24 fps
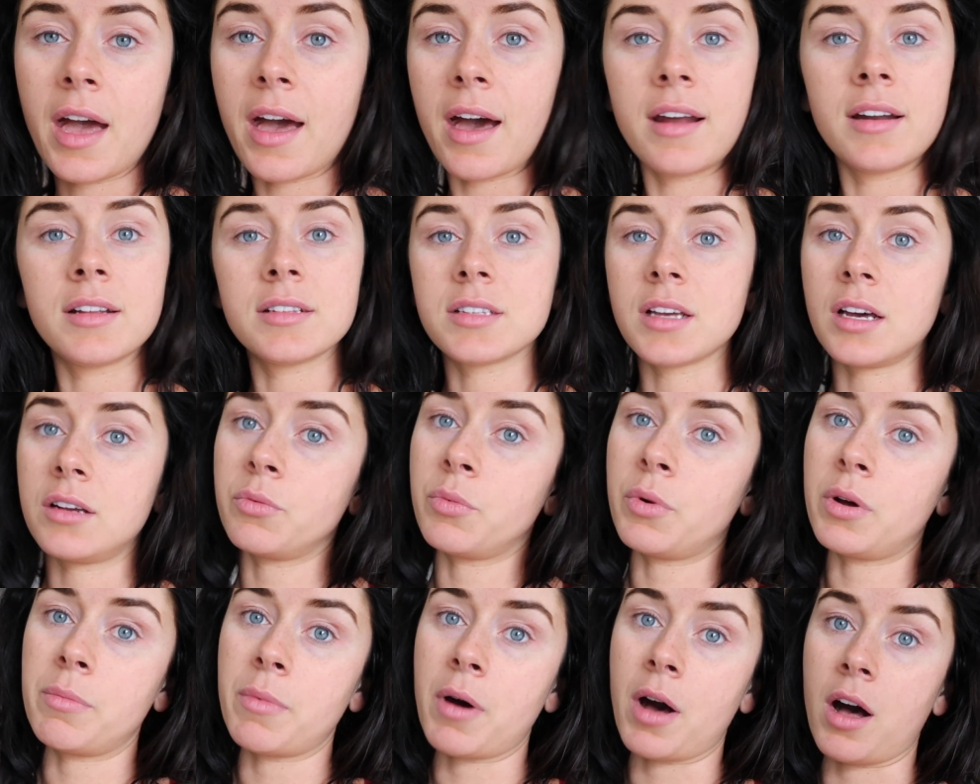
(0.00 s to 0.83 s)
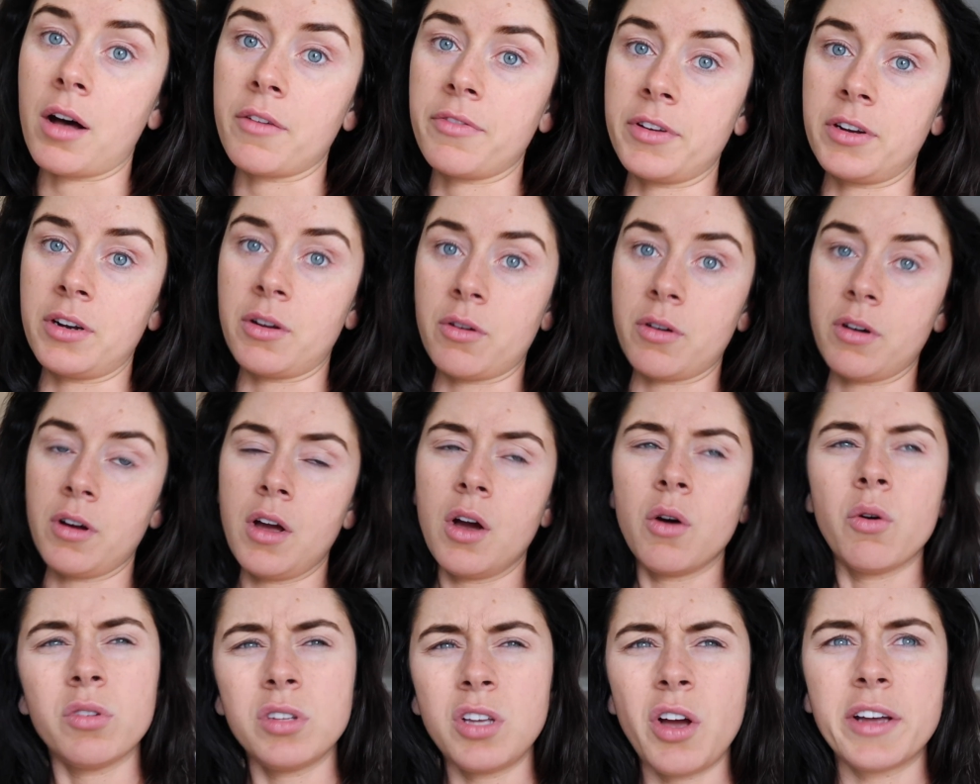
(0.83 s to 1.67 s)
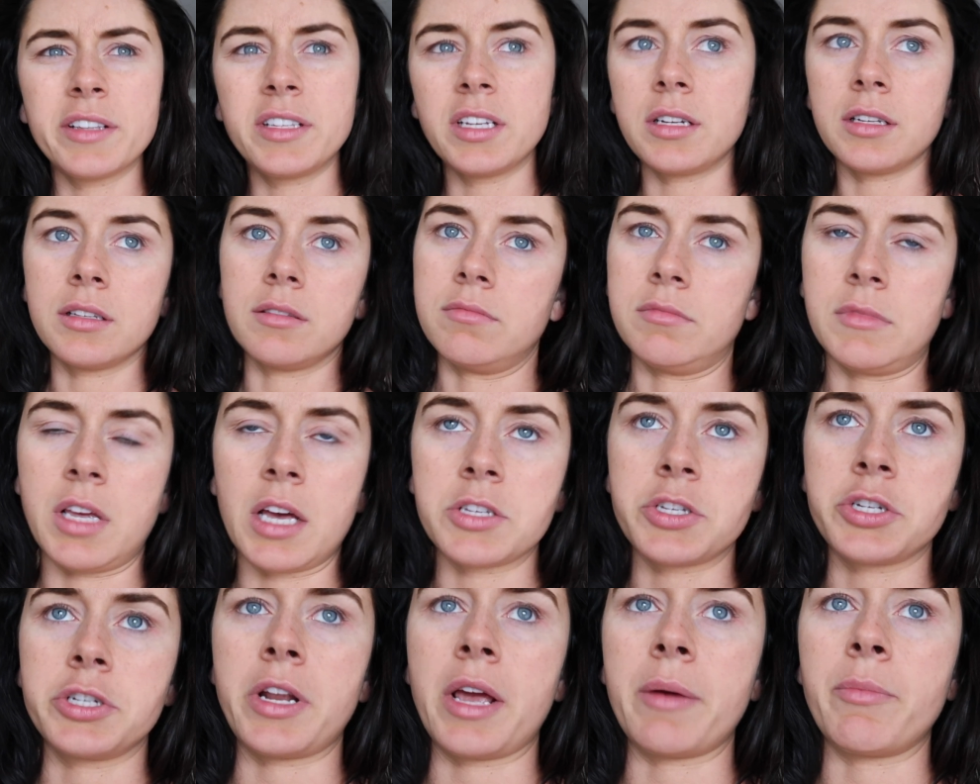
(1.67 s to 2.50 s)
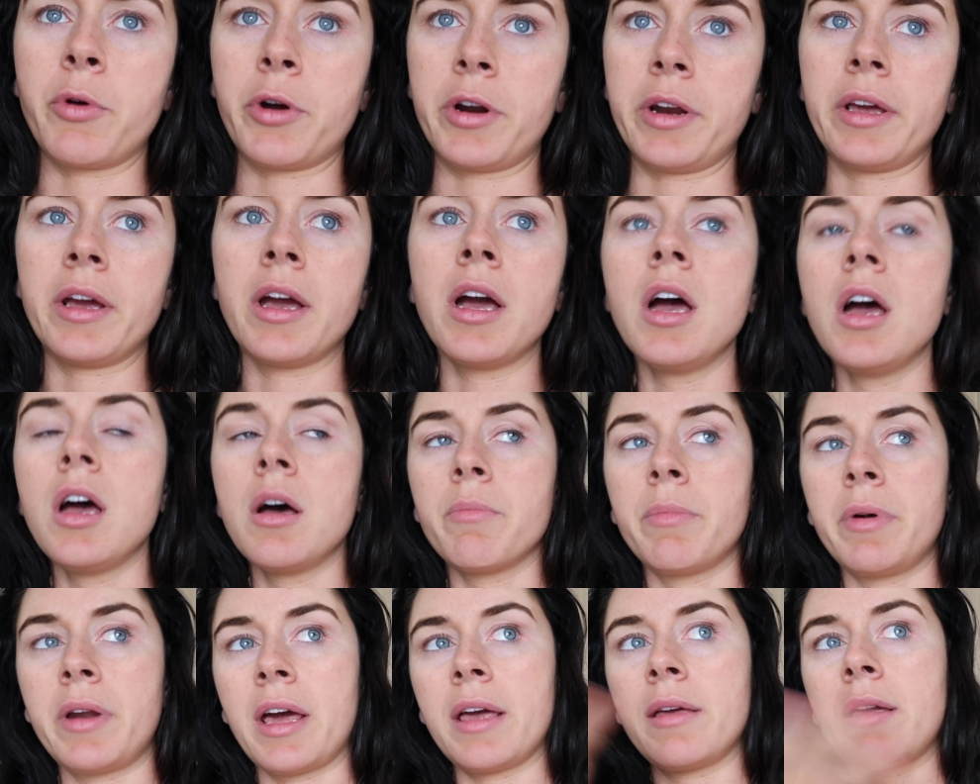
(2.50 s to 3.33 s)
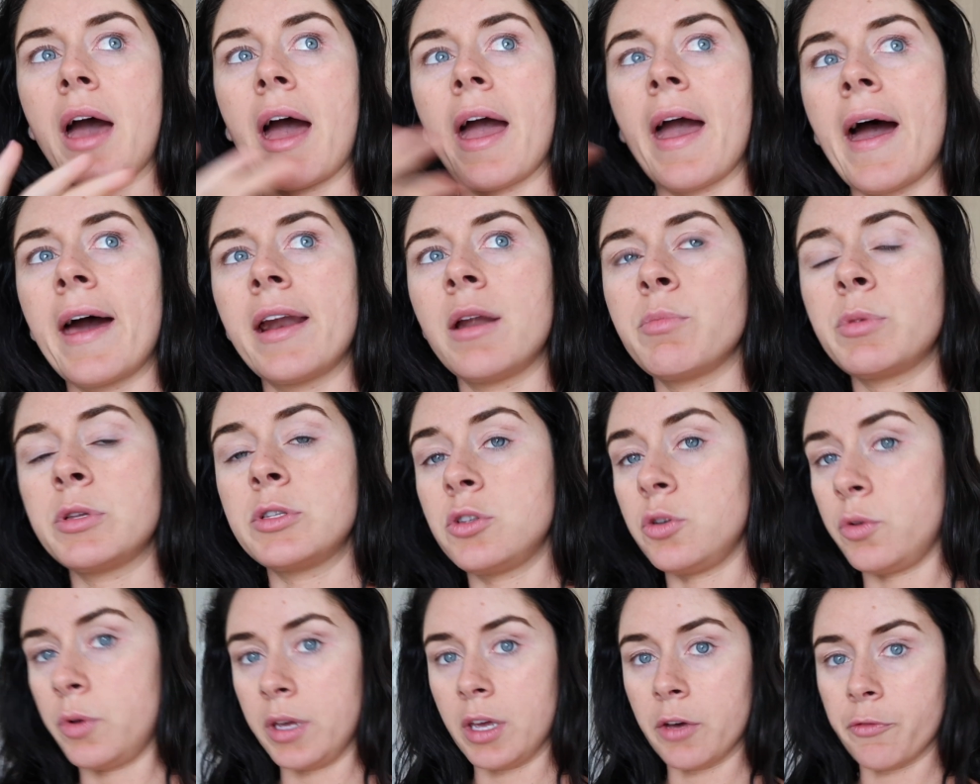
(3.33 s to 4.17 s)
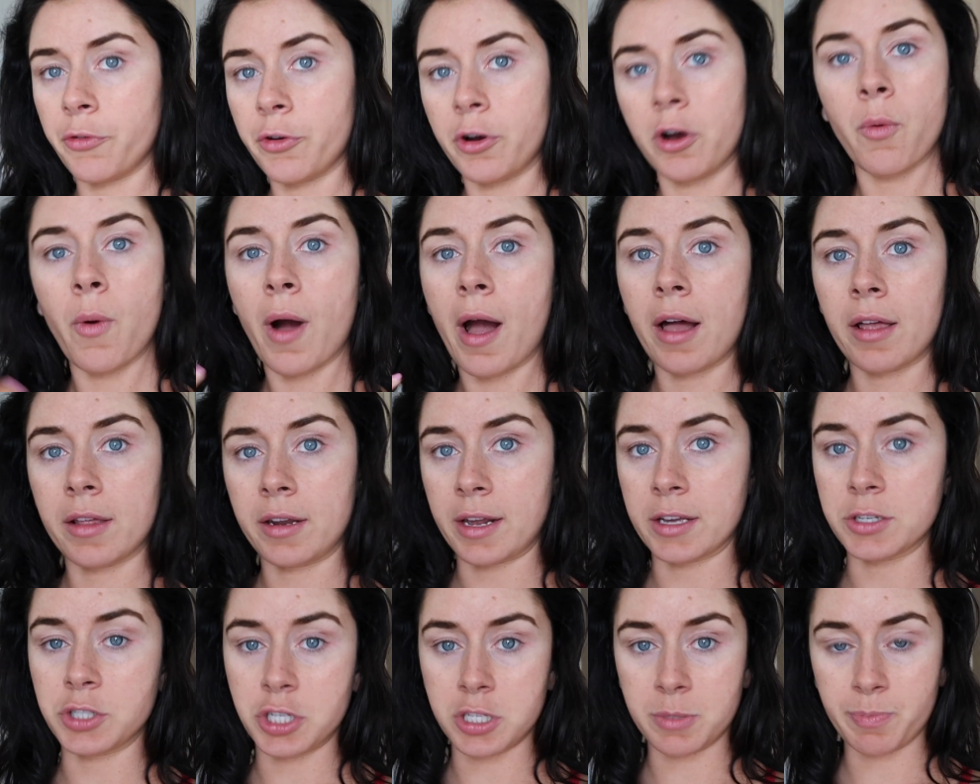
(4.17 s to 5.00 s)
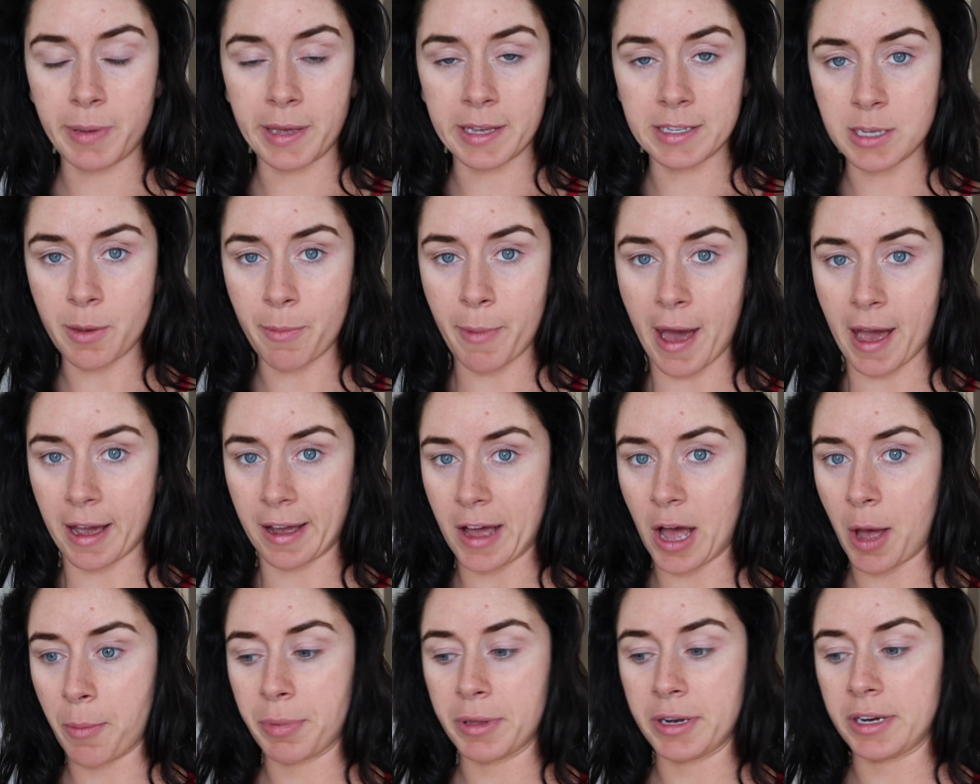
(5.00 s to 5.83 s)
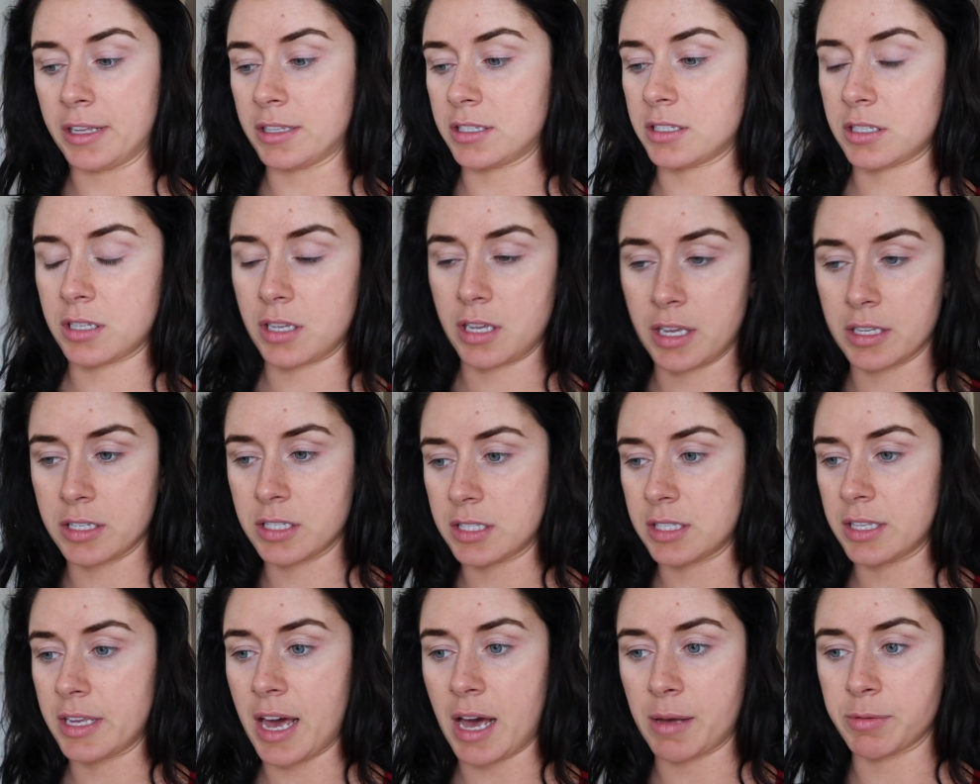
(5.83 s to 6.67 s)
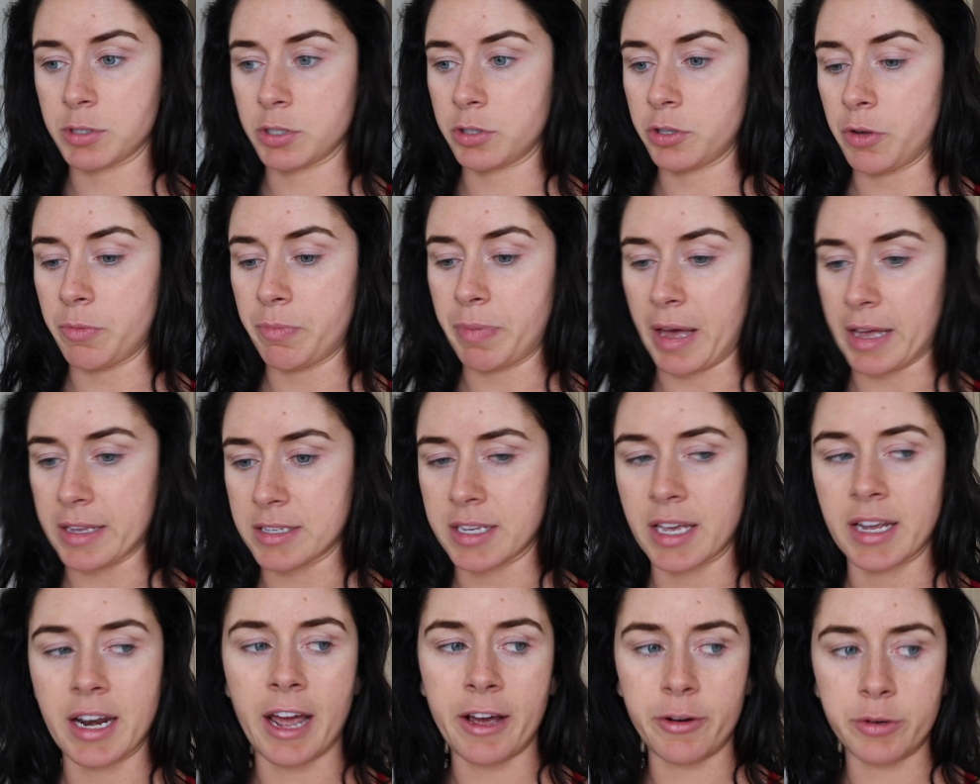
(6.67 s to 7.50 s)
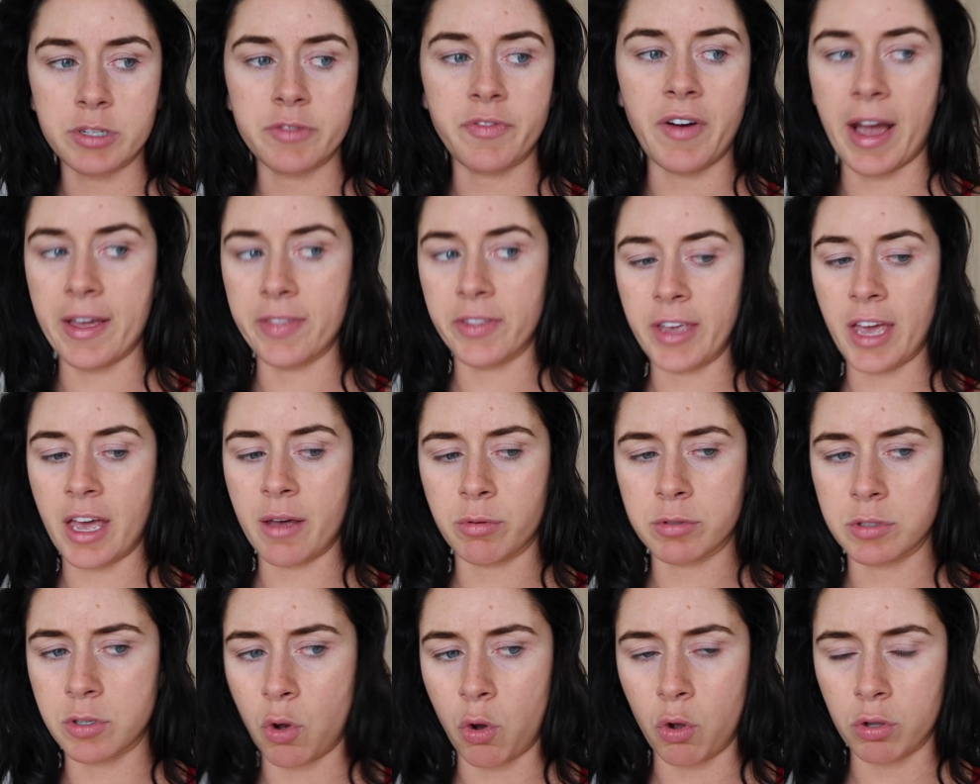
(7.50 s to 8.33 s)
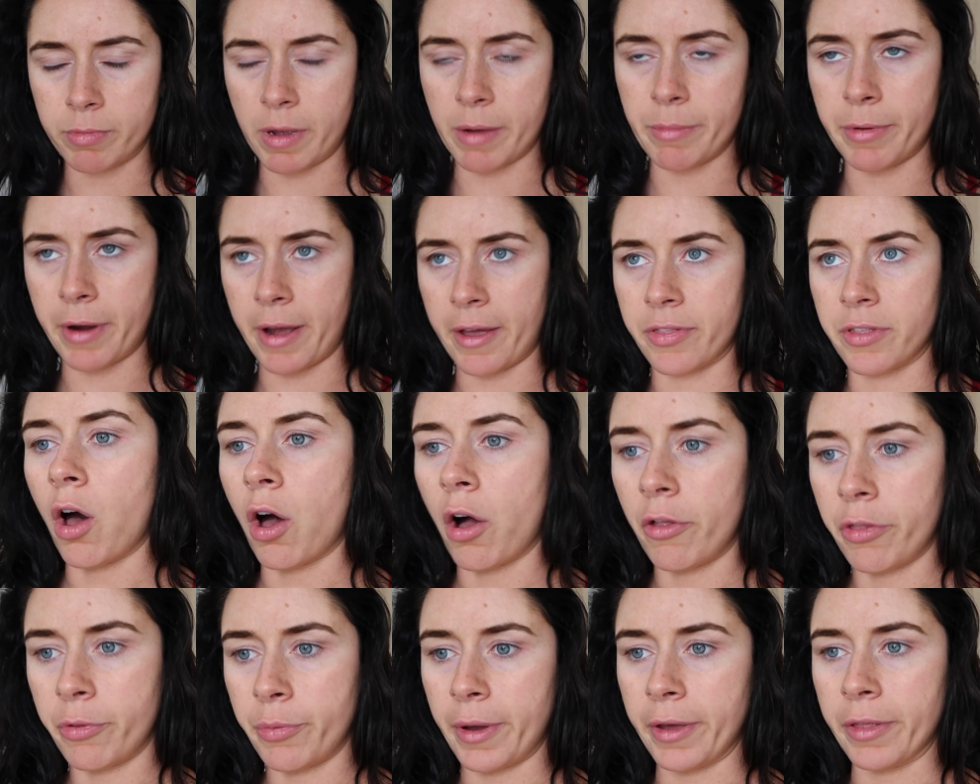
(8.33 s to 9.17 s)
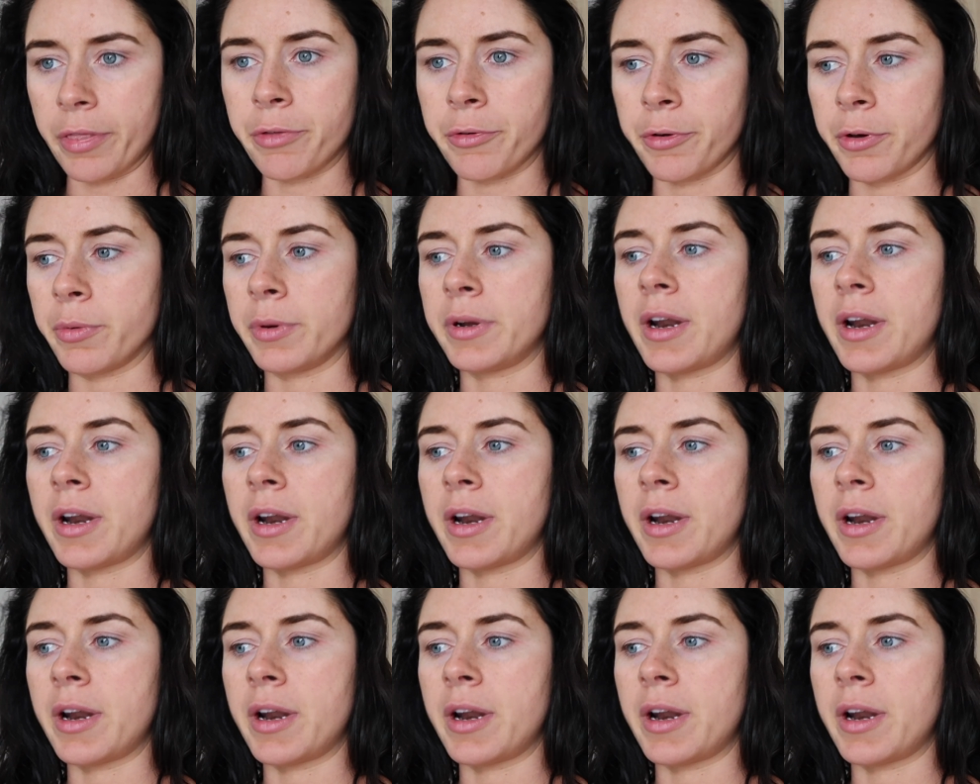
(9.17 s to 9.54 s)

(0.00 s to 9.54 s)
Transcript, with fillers: I hadn't done Wim Hof in a, well no, I did it yesterday morning, but I, I hadn't been doing it for a while and I just picked it back up and it's it's the absolute best. And I was finally able to hold my breath all the way through.